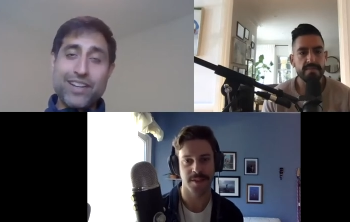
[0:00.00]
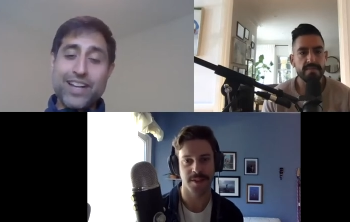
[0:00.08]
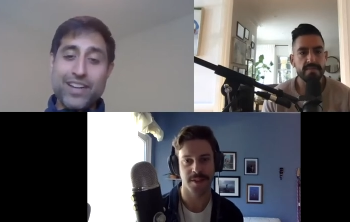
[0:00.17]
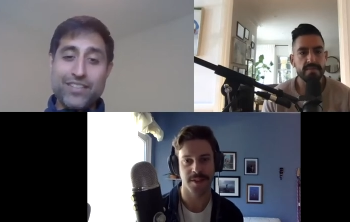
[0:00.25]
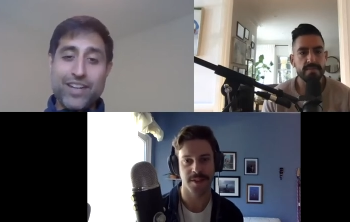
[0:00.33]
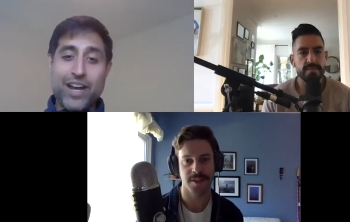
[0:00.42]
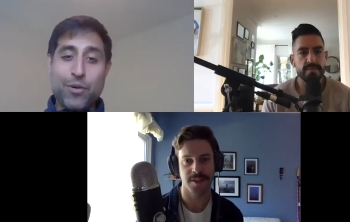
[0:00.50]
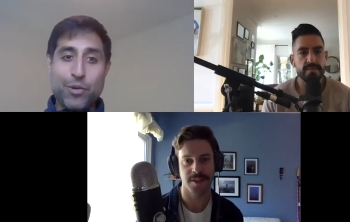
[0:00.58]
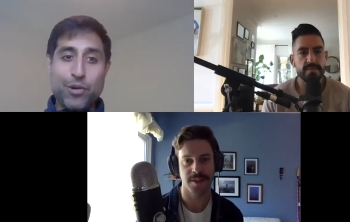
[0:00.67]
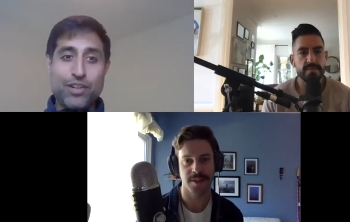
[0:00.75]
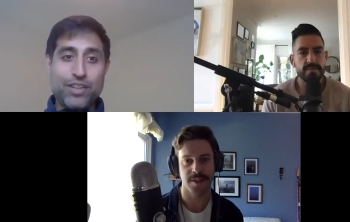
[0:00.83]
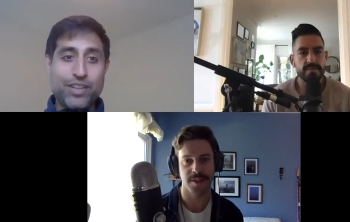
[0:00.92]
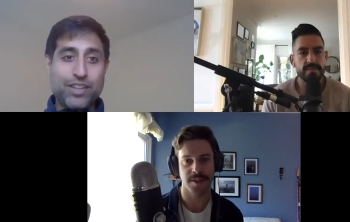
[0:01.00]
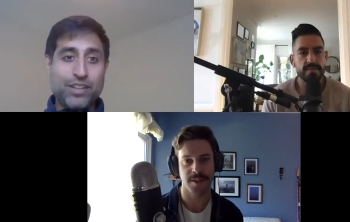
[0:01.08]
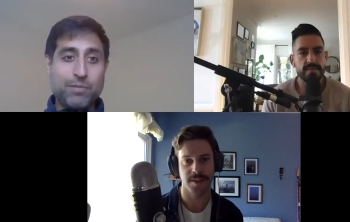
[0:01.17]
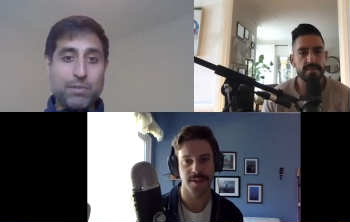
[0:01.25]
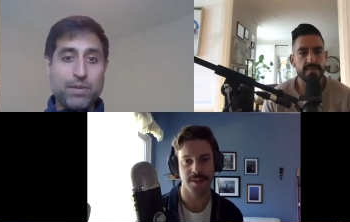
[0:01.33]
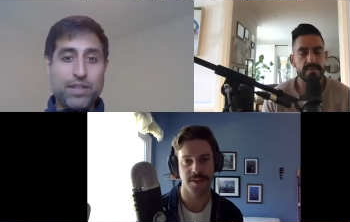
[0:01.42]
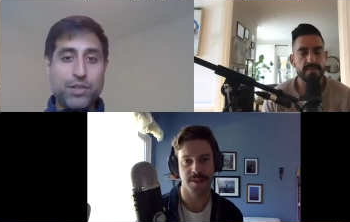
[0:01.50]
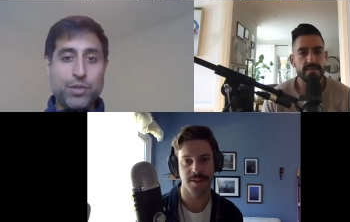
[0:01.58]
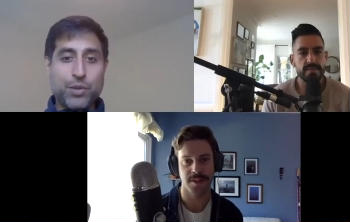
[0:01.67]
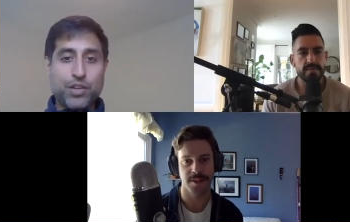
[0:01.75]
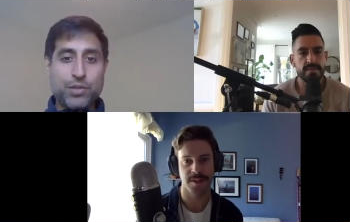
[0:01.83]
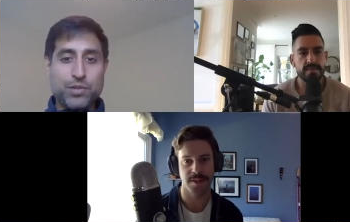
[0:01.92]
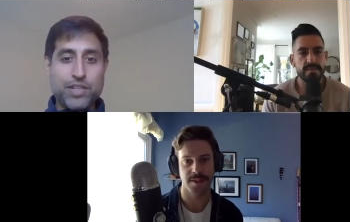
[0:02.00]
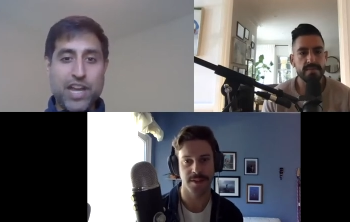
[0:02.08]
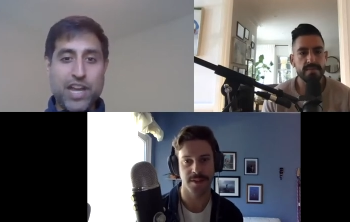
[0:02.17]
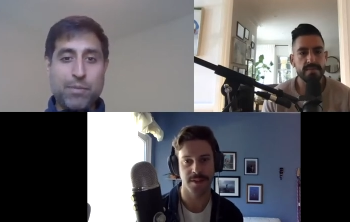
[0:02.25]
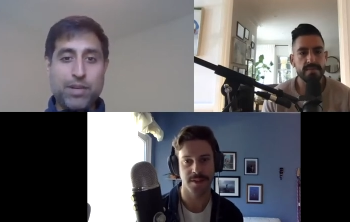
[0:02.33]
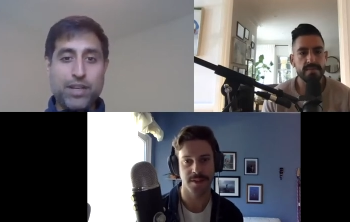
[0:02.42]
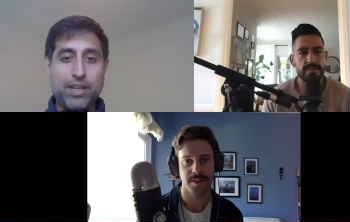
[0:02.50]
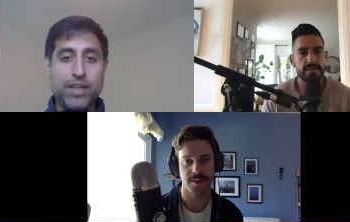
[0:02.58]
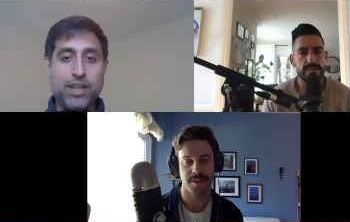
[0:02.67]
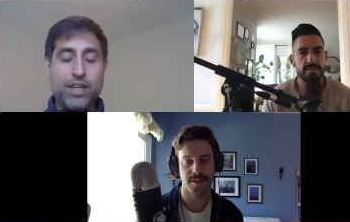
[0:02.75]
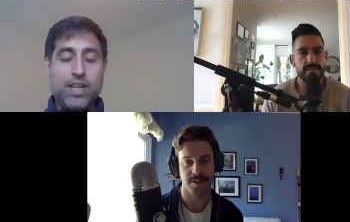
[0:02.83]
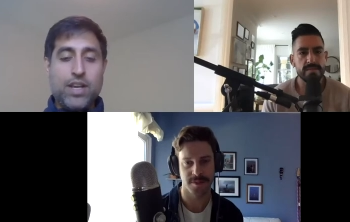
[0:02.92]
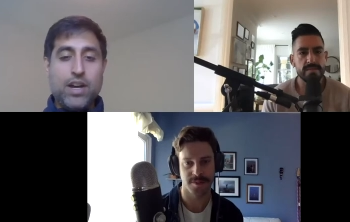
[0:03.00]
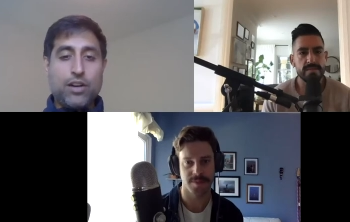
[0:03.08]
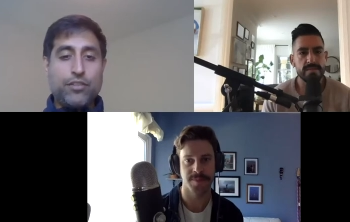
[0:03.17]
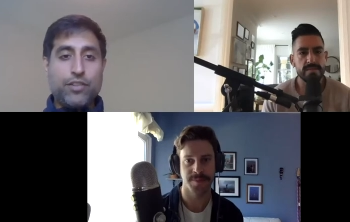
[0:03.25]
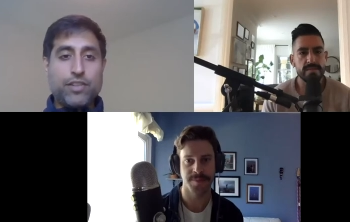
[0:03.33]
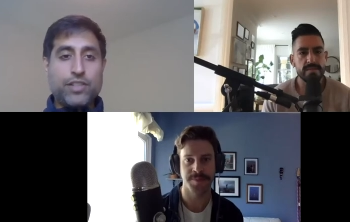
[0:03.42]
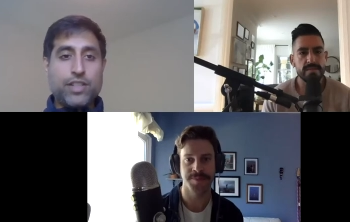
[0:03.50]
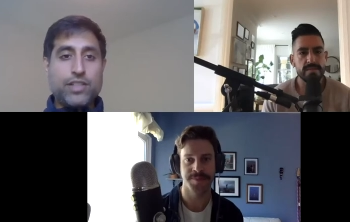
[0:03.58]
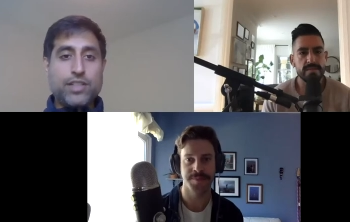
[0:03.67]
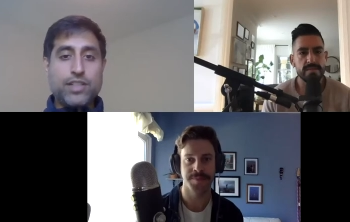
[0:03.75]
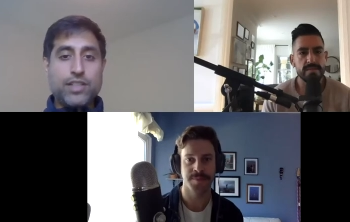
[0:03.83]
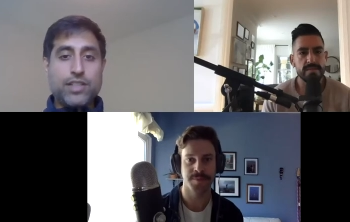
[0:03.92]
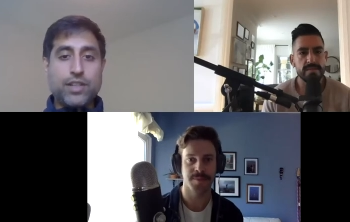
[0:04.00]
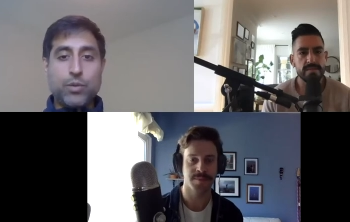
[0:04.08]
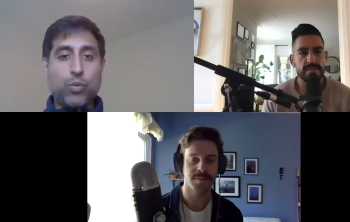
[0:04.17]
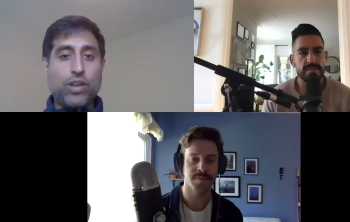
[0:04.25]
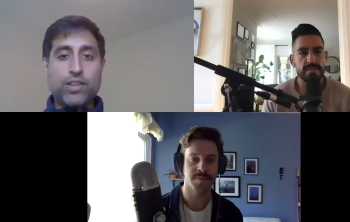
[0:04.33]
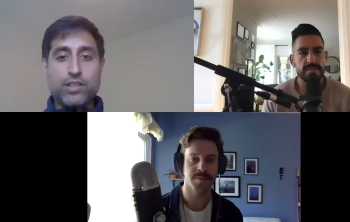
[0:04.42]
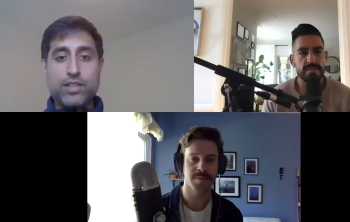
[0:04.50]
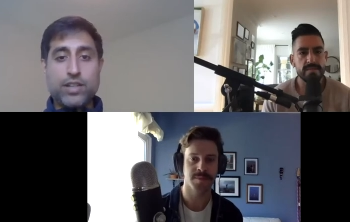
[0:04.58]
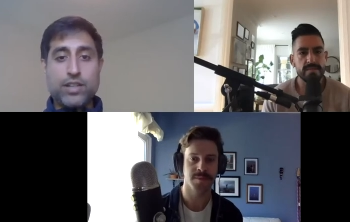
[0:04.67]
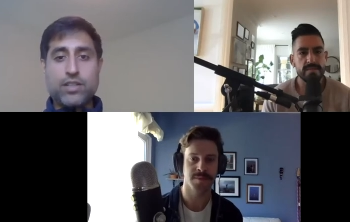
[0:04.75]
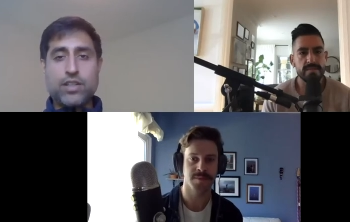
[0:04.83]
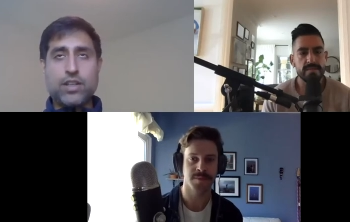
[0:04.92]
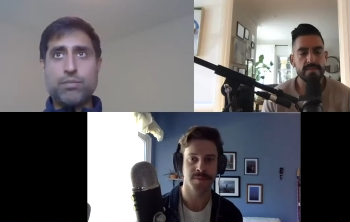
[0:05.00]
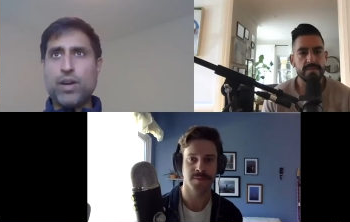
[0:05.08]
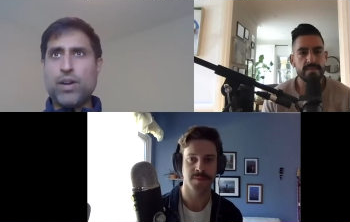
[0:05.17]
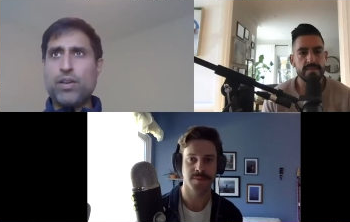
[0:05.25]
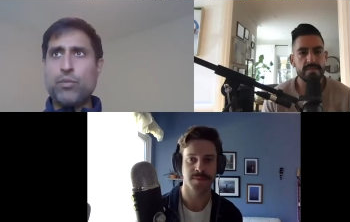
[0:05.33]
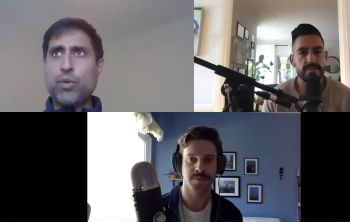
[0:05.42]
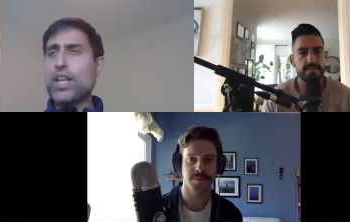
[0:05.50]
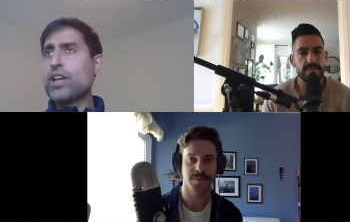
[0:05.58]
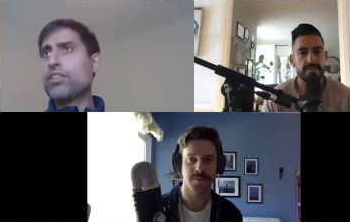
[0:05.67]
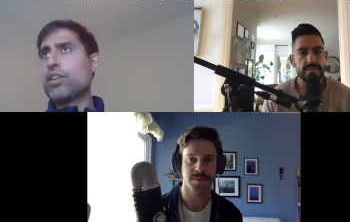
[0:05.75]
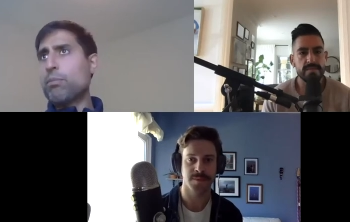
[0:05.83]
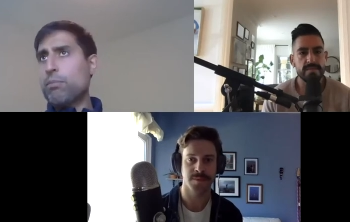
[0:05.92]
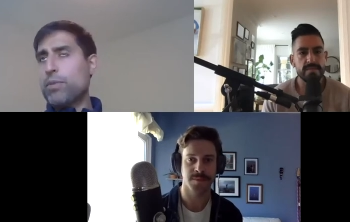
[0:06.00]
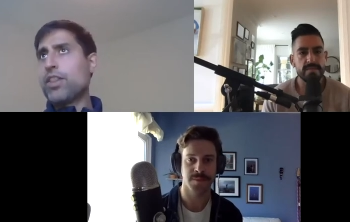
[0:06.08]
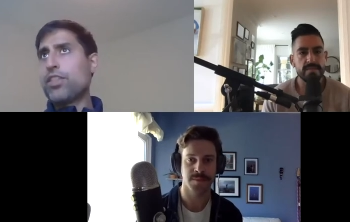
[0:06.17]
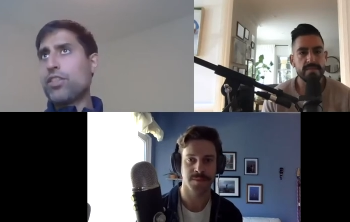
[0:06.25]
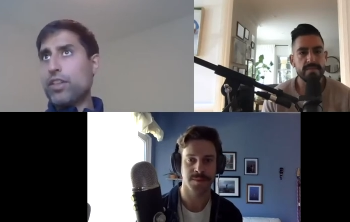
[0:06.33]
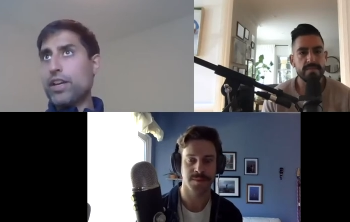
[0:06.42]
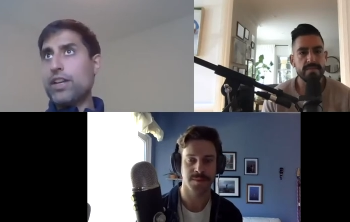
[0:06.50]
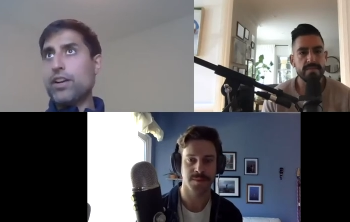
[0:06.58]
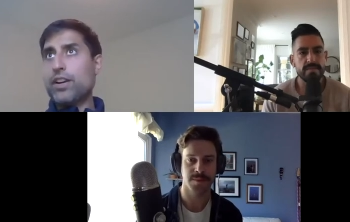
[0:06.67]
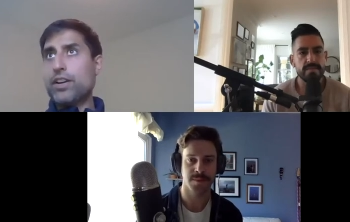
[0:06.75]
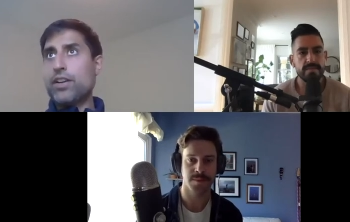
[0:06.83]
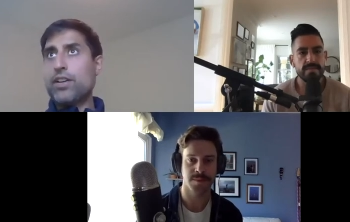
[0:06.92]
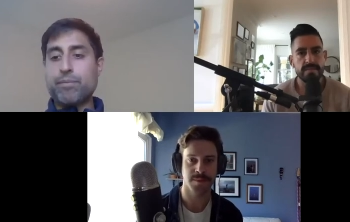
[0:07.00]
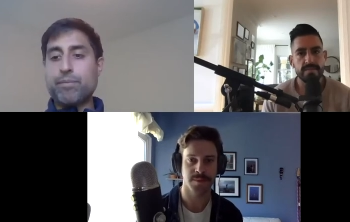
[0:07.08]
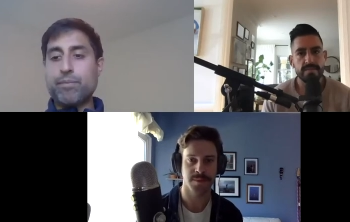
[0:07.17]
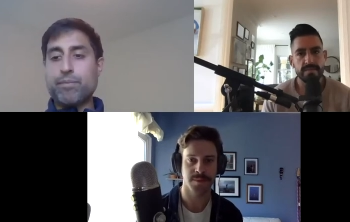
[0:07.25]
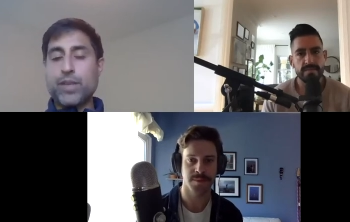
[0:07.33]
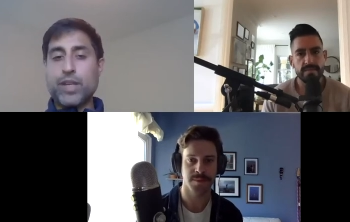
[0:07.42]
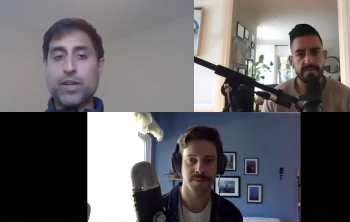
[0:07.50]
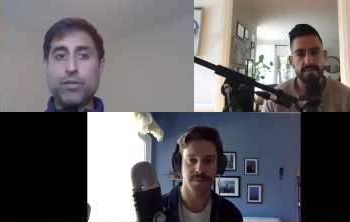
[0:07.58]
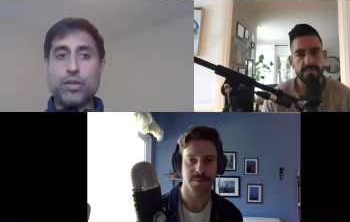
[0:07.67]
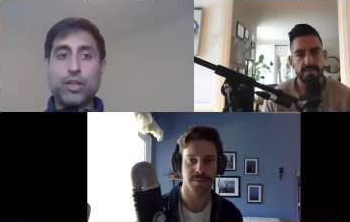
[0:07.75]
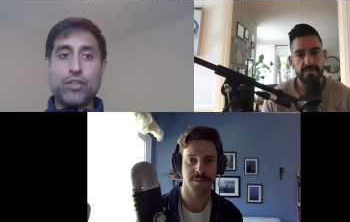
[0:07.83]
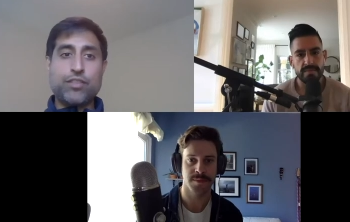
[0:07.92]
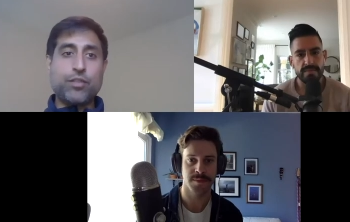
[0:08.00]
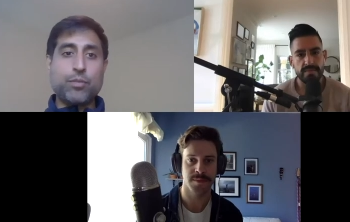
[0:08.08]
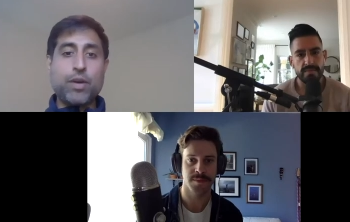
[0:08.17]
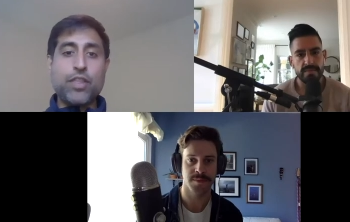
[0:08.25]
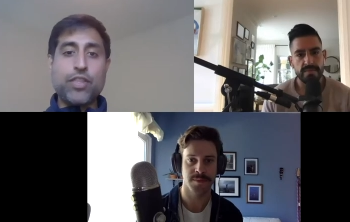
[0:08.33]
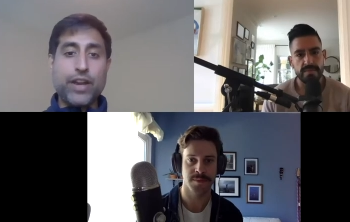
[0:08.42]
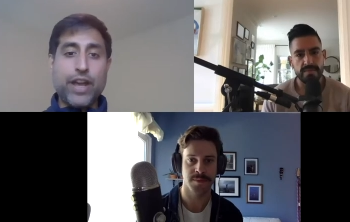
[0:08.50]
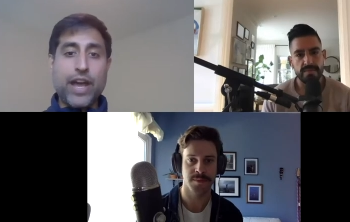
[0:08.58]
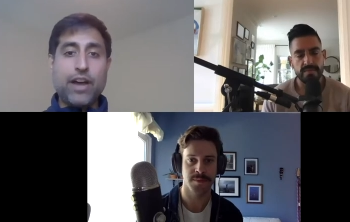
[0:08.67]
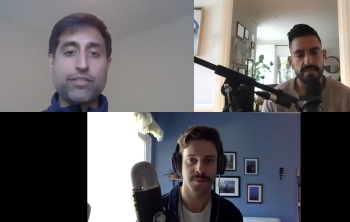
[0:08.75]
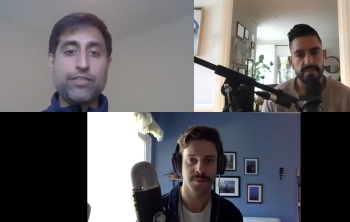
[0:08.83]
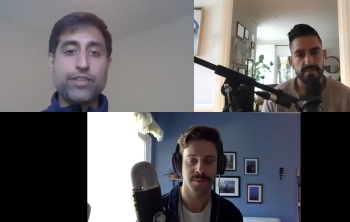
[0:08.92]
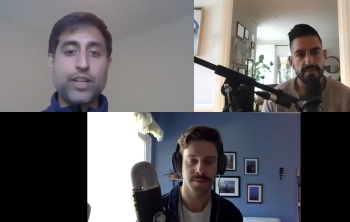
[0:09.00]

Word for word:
Speaker 1: kind of got word that this PPE shortage was happening. Our first instinct wasn't until well over a month later, closer to a month and a half.